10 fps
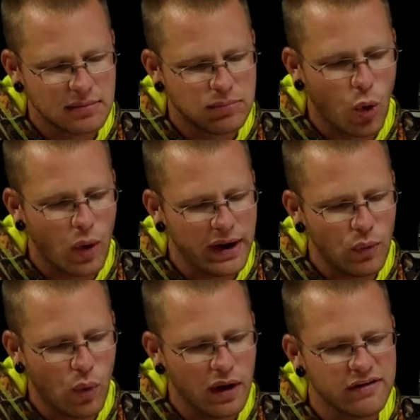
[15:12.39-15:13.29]

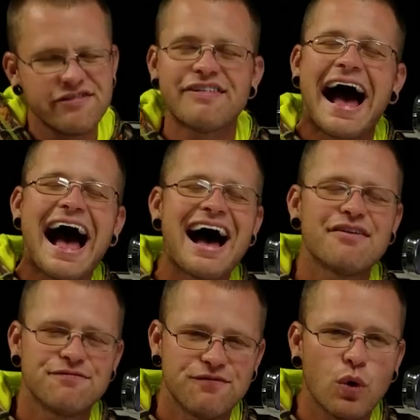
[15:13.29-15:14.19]

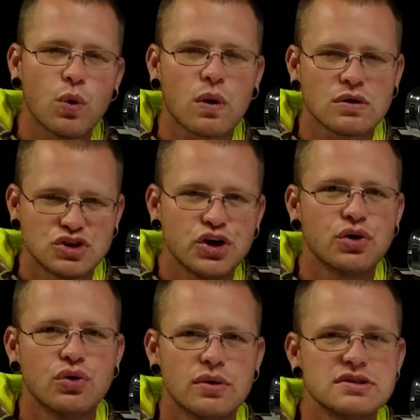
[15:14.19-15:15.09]

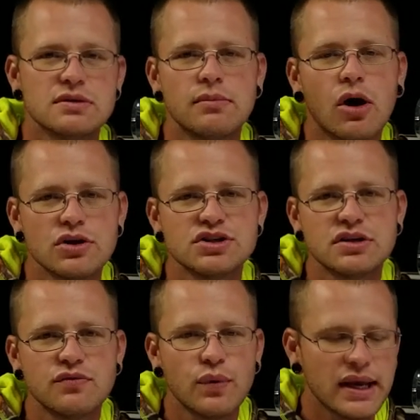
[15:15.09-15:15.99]
0.1542 is the margin
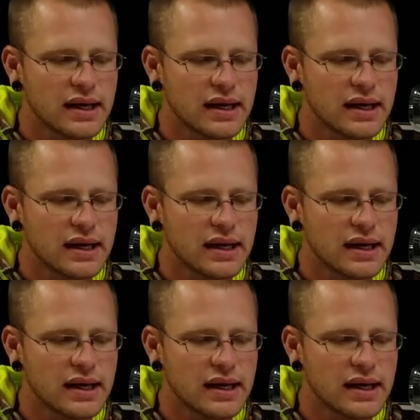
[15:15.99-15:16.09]
of win,